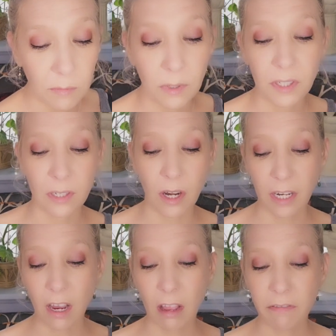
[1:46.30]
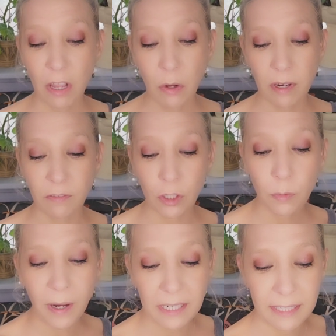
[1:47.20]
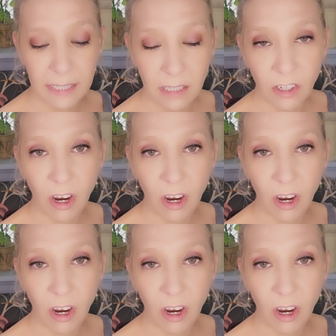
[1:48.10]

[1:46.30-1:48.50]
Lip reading: We're starting off, we have two Piscean